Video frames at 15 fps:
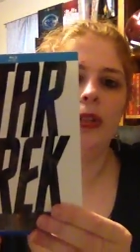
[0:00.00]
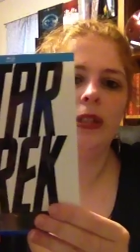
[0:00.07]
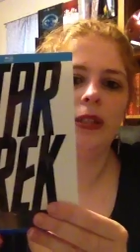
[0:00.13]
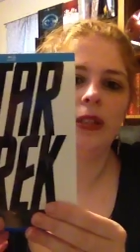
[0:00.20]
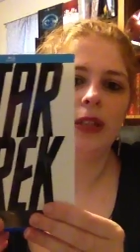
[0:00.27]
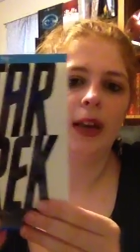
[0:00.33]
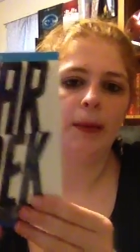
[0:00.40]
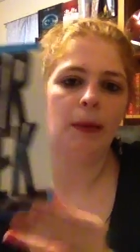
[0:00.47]

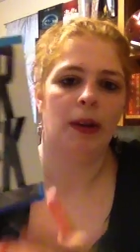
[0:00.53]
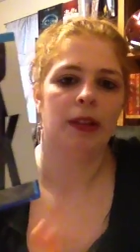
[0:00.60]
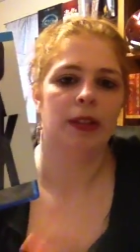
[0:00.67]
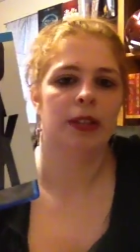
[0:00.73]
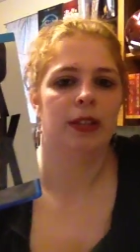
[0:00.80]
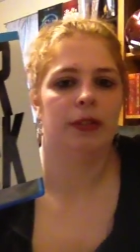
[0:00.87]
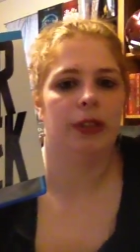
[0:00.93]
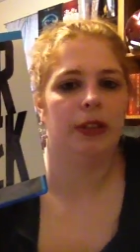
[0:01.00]
this, I bought the
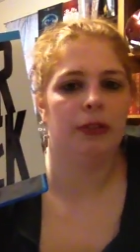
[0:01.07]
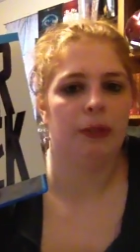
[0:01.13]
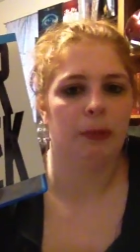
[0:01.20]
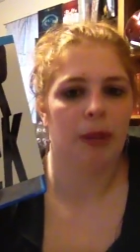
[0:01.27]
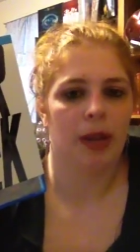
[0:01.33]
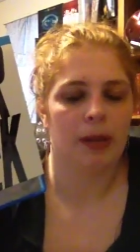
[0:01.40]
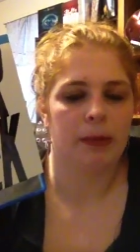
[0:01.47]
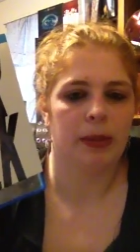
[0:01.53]
DVD from
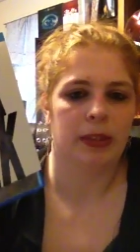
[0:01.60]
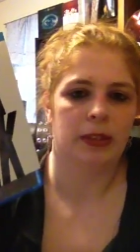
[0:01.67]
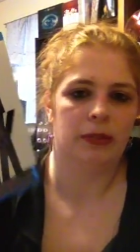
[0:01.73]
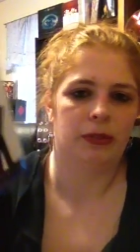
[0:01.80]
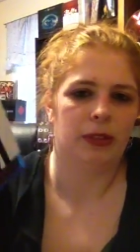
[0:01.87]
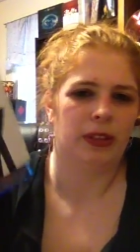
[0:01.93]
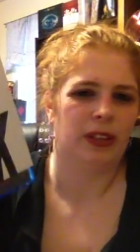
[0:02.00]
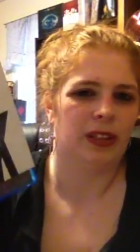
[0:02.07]
Blockbuster
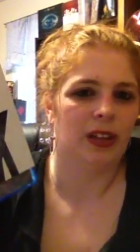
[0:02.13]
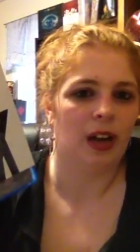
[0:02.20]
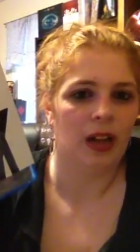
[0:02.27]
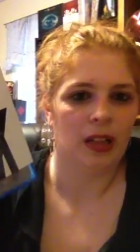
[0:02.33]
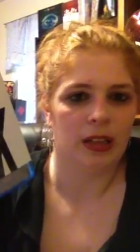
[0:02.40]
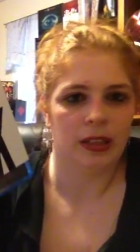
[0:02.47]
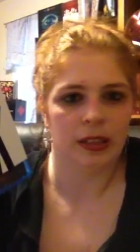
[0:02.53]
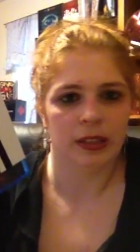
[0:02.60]
for like a
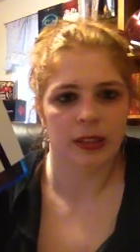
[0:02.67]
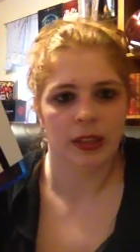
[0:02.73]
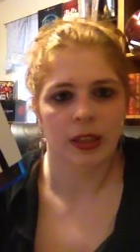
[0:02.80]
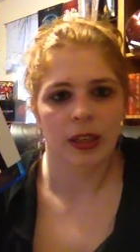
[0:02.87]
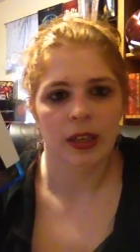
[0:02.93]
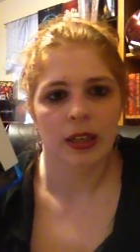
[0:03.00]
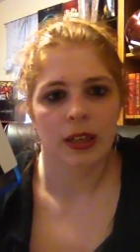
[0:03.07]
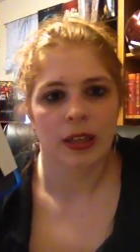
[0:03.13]
dollar.
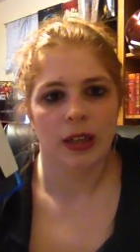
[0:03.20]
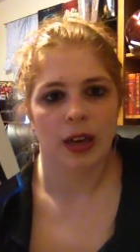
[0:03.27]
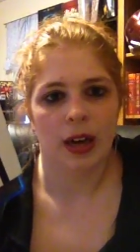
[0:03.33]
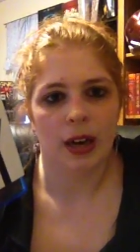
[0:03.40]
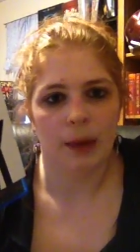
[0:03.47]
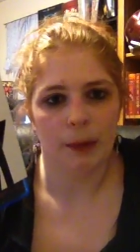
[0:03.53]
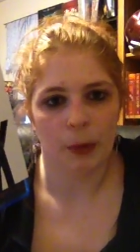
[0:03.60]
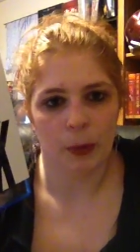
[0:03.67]

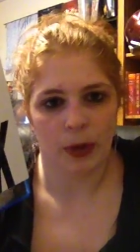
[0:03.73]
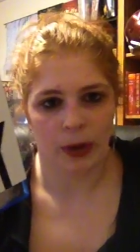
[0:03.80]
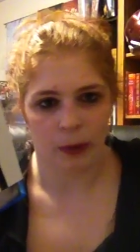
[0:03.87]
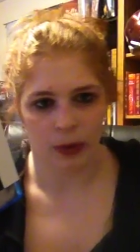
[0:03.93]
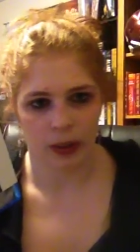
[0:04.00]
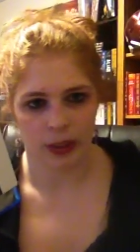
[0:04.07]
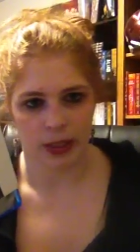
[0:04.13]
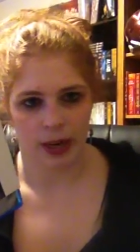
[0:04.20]
Um, the one I
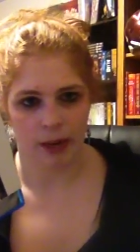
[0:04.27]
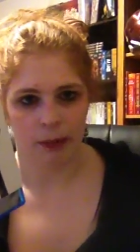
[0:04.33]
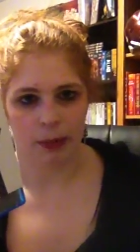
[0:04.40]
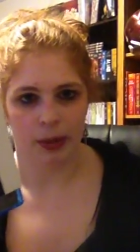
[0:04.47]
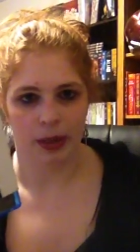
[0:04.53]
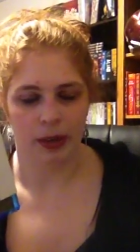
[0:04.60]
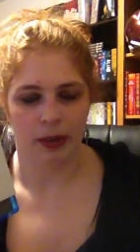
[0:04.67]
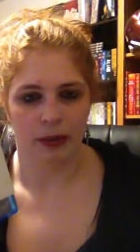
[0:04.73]
worked at,
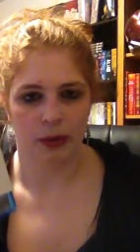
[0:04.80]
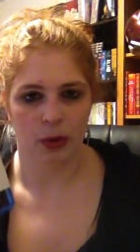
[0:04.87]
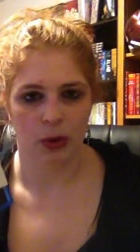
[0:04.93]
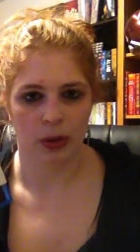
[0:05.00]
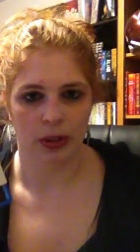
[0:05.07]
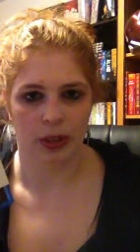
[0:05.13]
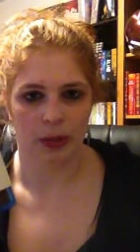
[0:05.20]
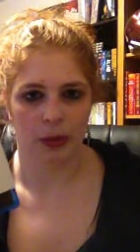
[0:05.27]
but of
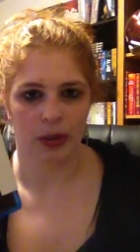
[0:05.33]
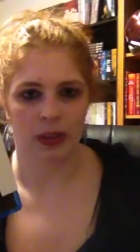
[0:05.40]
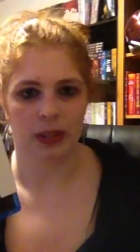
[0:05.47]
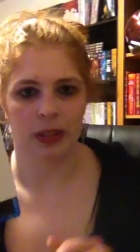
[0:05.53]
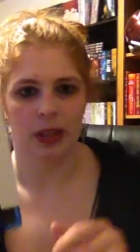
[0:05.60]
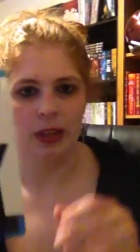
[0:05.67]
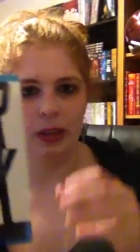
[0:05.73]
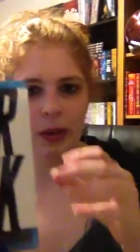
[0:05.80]
course I wanted
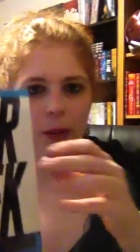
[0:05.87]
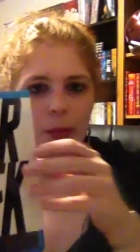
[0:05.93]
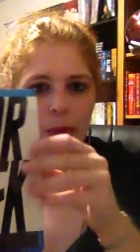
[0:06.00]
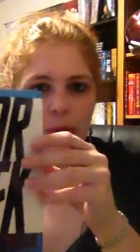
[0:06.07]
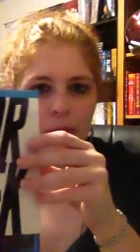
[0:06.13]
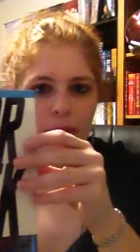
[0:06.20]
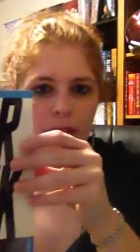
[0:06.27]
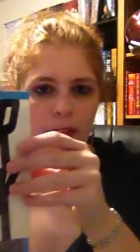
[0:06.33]
to get it on
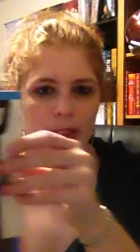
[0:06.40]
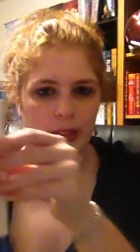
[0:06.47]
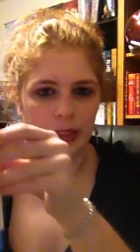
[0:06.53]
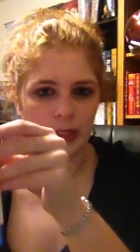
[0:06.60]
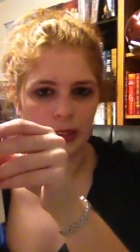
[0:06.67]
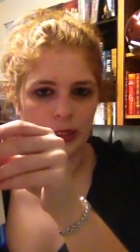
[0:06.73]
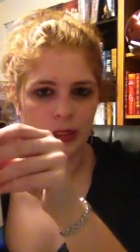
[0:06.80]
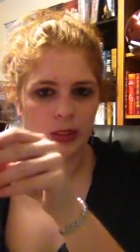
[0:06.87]
Blu-ray because
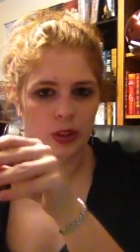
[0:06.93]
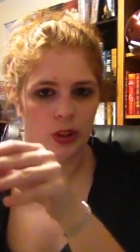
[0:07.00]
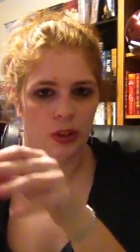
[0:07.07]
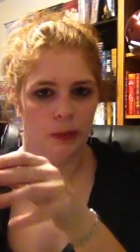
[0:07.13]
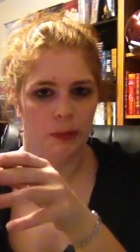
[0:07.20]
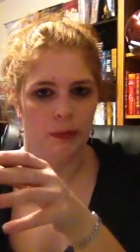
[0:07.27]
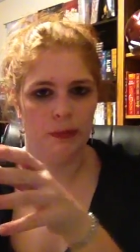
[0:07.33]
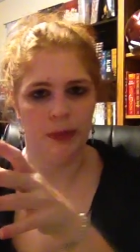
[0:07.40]
this is,
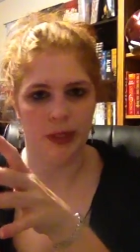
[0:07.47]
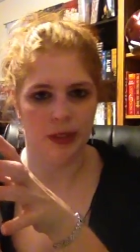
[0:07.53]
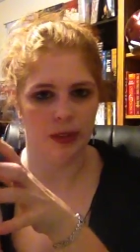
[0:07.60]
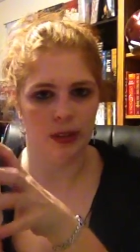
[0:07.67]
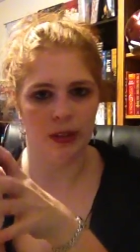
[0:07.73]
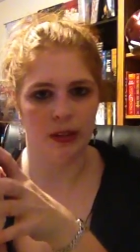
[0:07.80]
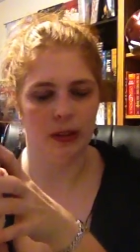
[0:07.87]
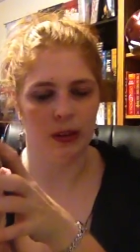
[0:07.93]
should be
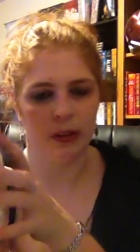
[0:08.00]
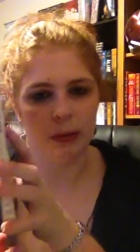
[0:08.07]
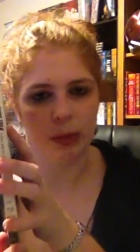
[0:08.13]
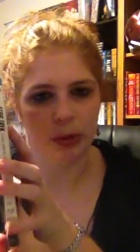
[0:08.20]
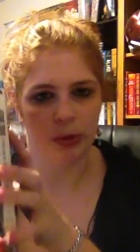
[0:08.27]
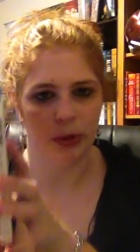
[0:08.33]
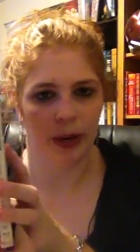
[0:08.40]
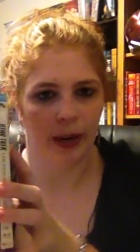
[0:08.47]
seen on
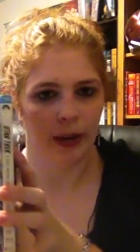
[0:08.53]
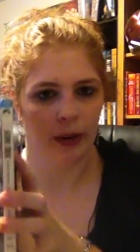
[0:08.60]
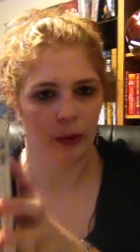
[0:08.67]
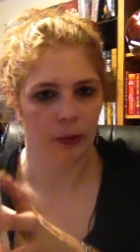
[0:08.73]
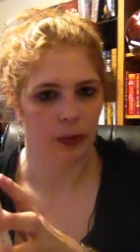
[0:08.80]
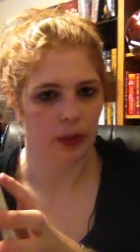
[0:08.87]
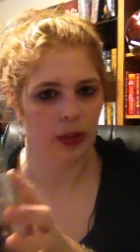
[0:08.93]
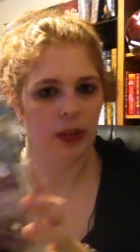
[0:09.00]
Blu-ray
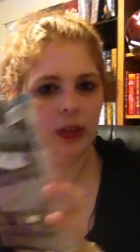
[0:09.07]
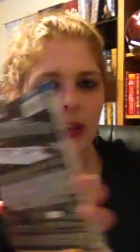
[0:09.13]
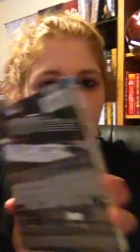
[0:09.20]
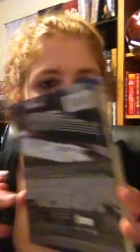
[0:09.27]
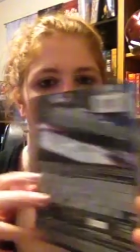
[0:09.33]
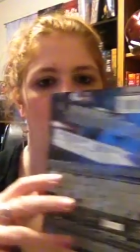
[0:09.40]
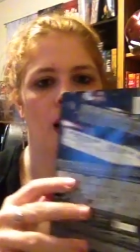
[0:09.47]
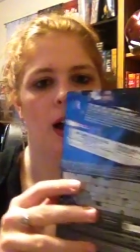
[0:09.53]
only.
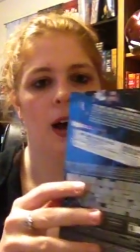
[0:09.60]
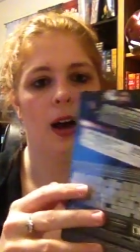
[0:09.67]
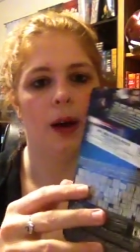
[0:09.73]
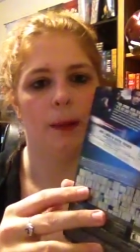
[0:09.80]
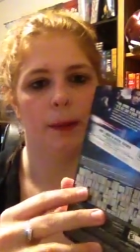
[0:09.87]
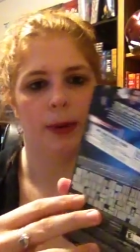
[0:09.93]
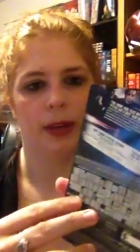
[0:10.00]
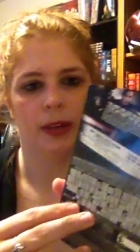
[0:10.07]

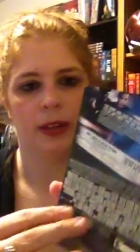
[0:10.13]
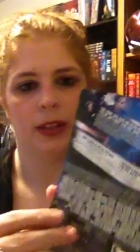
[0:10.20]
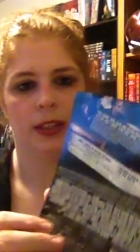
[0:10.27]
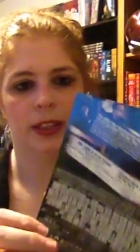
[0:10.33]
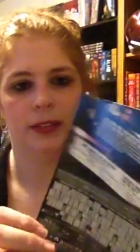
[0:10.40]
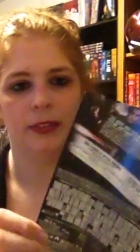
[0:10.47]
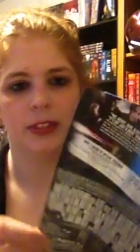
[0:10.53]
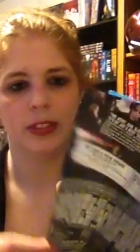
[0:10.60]
Um, but it
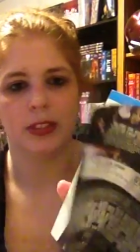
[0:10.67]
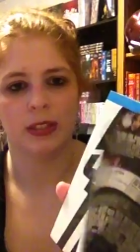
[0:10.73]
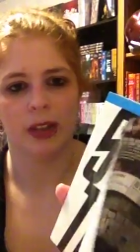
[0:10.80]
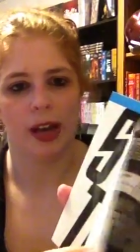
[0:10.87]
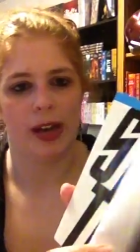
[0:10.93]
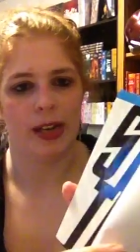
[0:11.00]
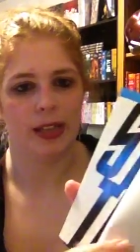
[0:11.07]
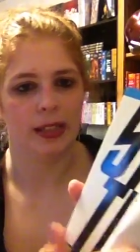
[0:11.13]
even still
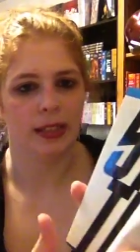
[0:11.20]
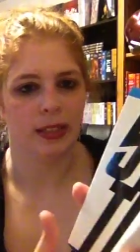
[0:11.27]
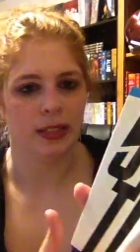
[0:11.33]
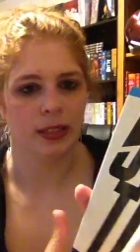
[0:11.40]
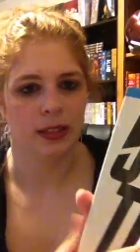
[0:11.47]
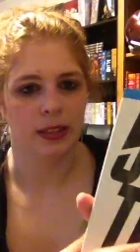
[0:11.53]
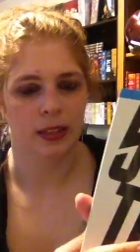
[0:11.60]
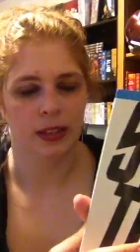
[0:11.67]
has
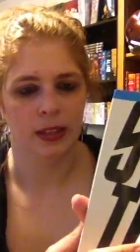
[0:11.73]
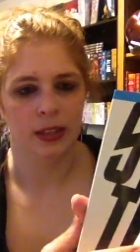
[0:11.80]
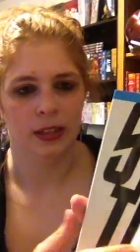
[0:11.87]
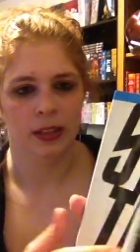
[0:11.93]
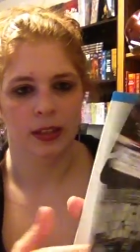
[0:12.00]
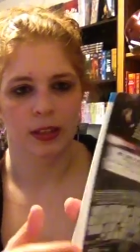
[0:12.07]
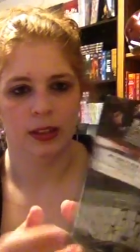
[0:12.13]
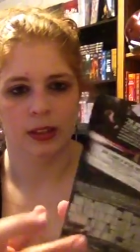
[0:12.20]

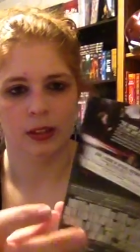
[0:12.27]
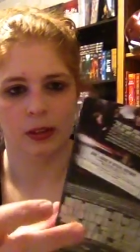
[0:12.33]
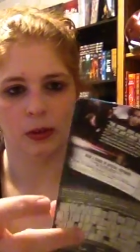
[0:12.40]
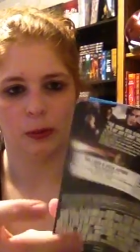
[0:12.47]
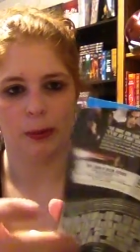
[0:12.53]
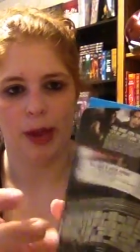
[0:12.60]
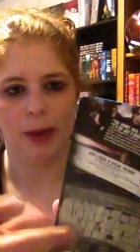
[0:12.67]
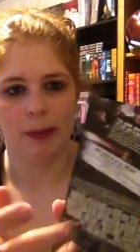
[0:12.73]
the
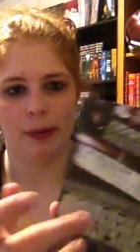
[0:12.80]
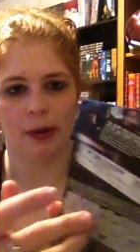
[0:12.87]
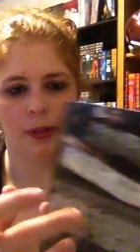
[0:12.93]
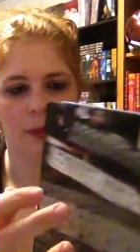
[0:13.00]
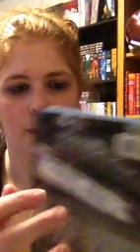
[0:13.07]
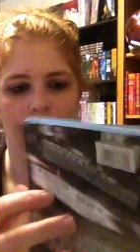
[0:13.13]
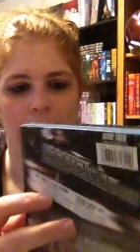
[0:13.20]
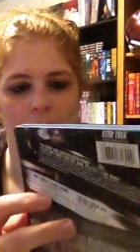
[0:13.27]
little paper on
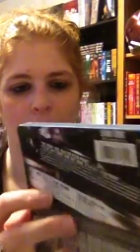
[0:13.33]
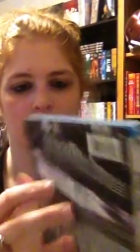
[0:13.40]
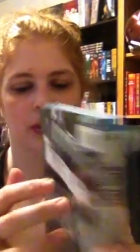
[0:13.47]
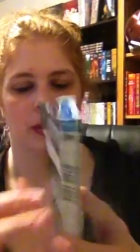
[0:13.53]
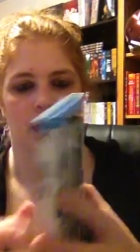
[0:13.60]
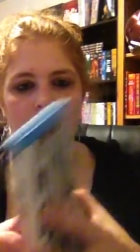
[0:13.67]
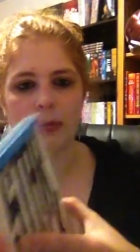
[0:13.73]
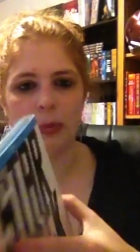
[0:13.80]
the back,
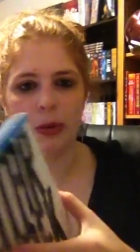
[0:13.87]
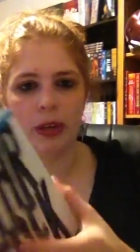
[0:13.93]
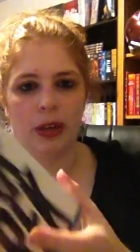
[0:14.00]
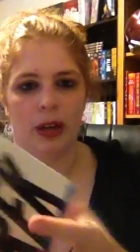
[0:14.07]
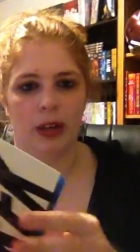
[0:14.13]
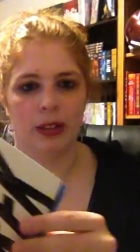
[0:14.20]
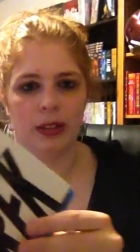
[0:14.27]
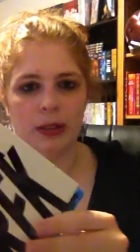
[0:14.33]
so that's pretty
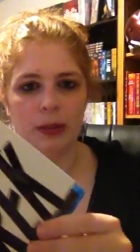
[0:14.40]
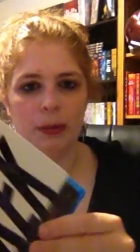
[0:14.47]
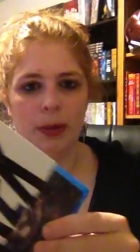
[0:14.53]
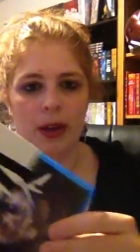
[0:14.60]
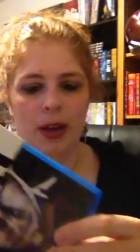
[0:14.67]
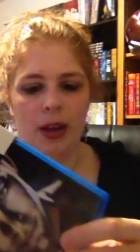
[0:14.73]
awesome.